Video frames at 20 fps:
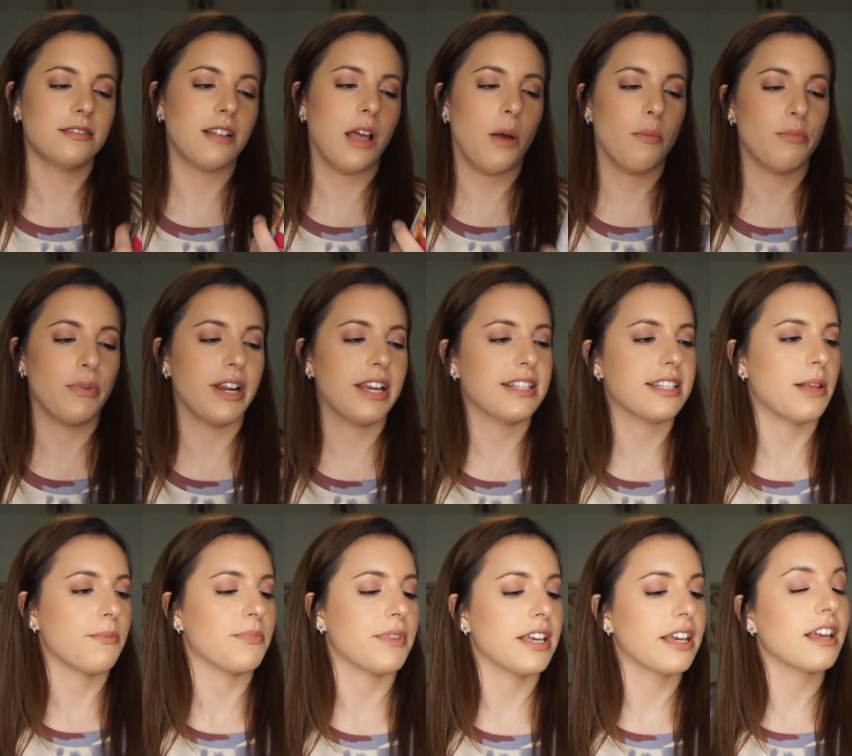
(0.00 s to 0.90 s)
I'll break
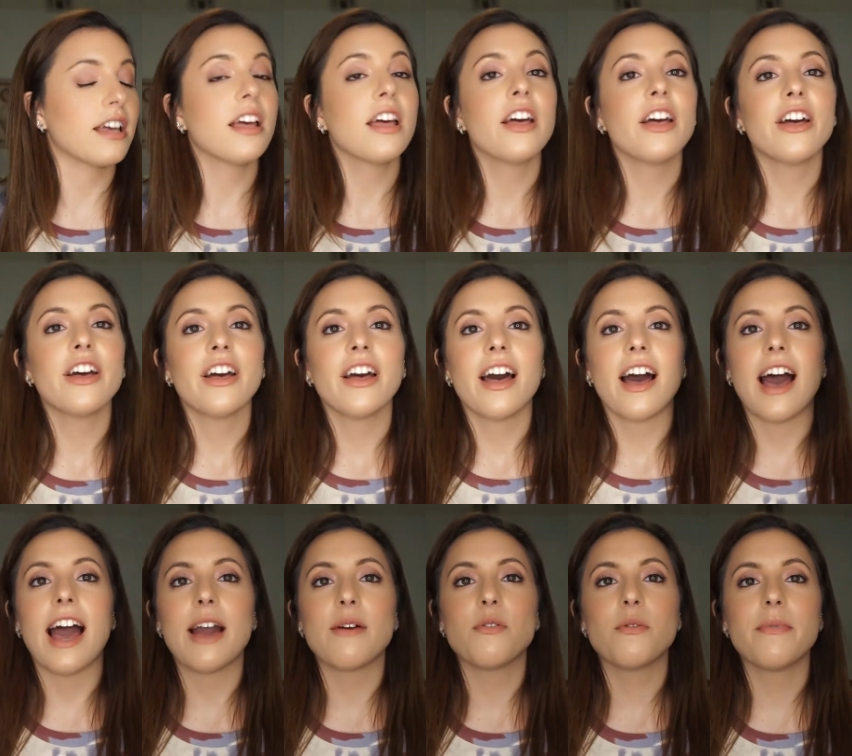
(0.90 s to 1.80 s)
something.
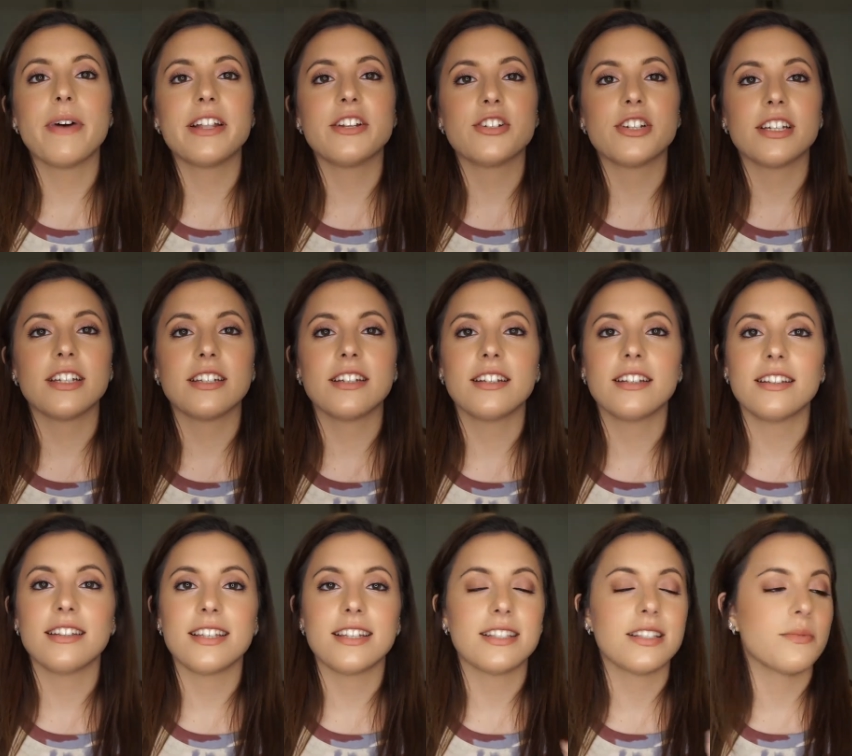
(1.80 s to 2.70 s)
I will mention
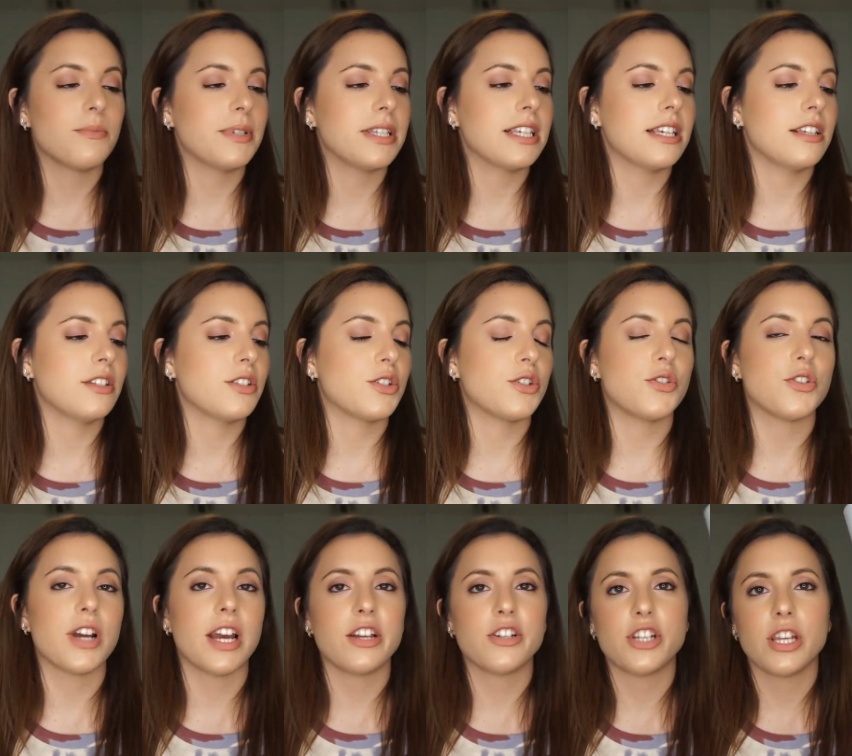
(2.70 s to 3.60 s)
this Batiste
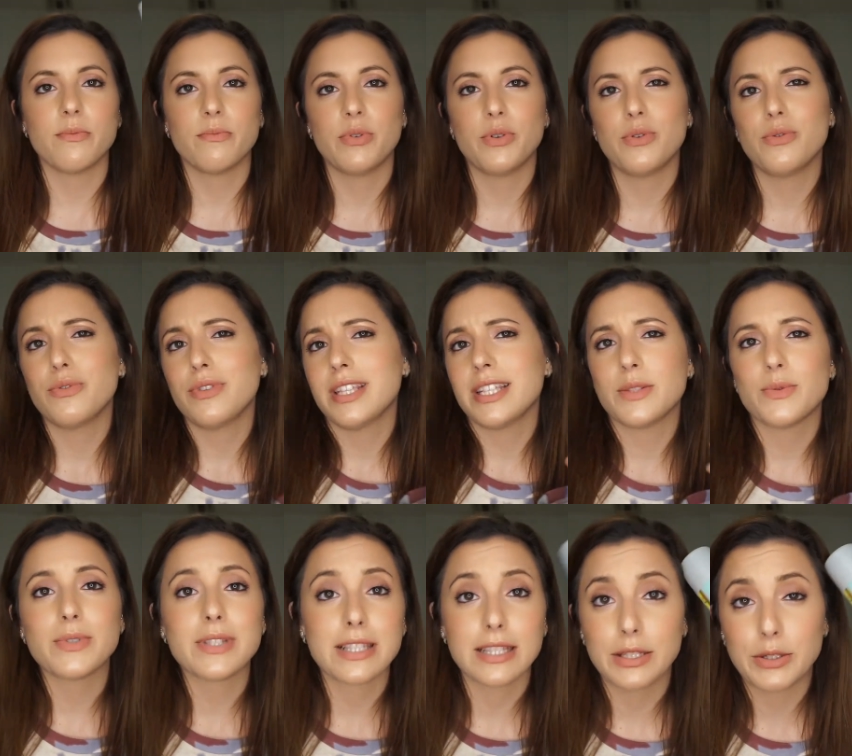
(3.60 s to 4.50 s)
dry shampoo. This
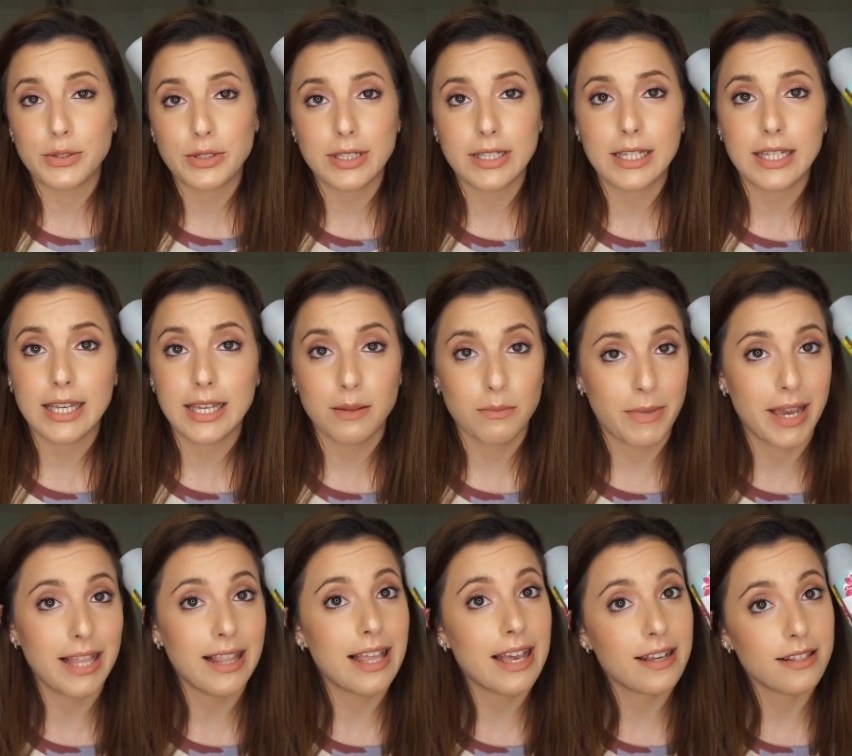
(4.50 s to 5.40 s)
was literally in
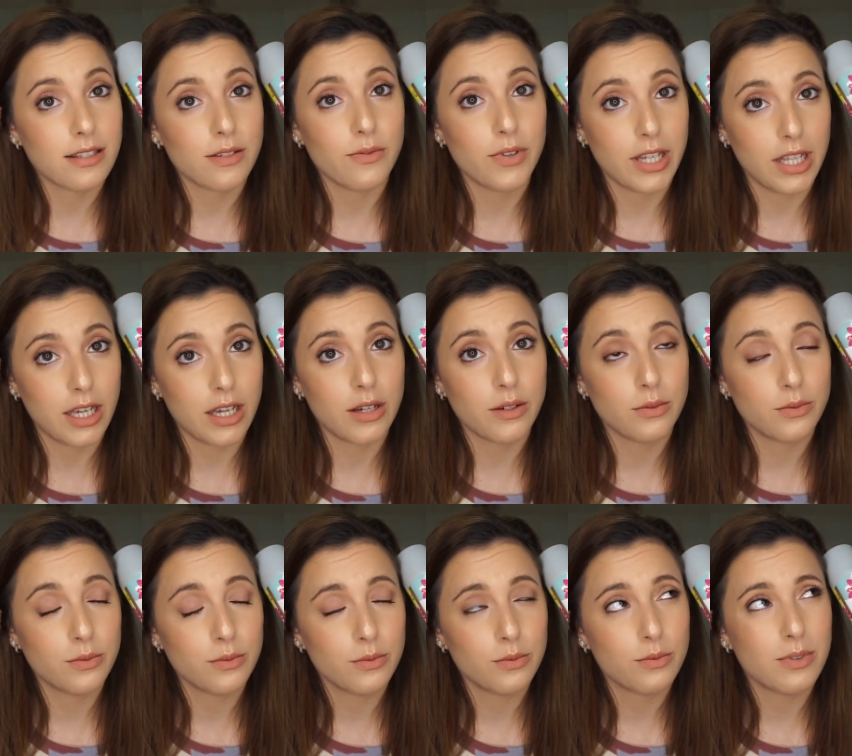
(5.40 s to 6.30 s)
my last video.
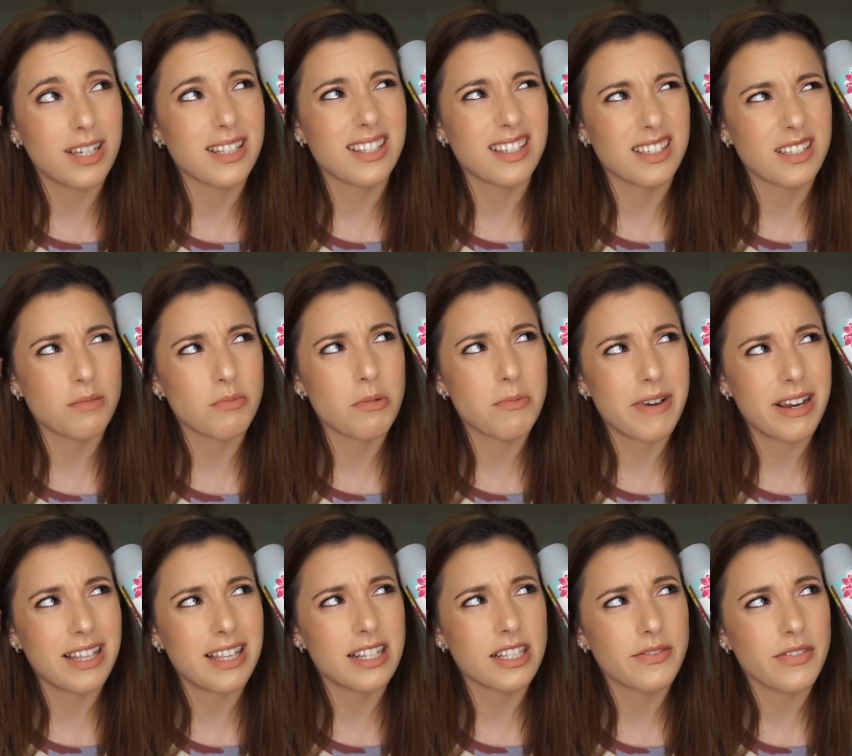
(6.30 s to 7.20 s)
I think it'll be my
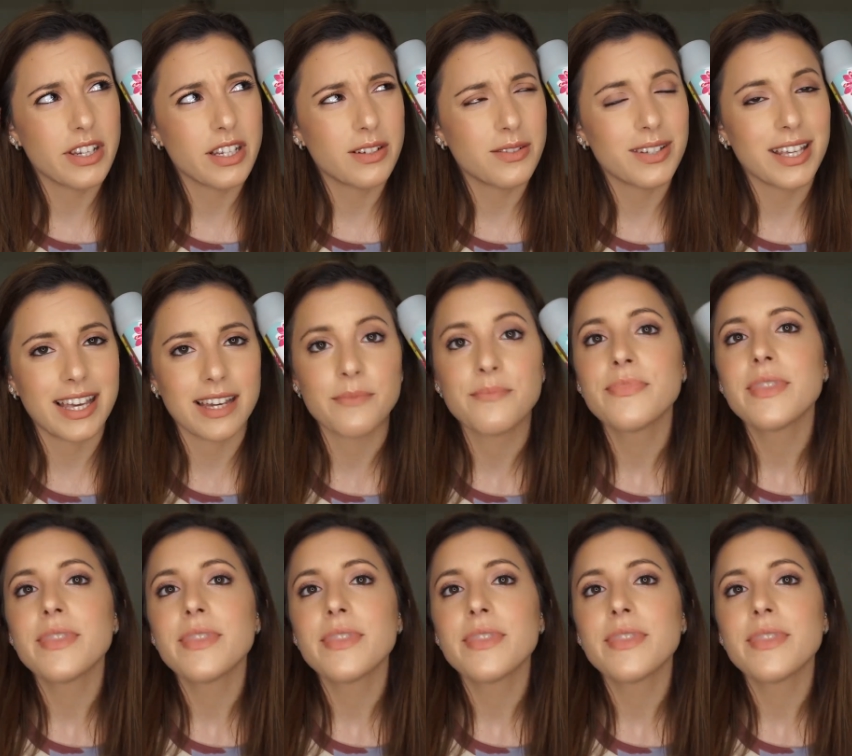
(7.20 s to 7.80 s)
last video. Yeah.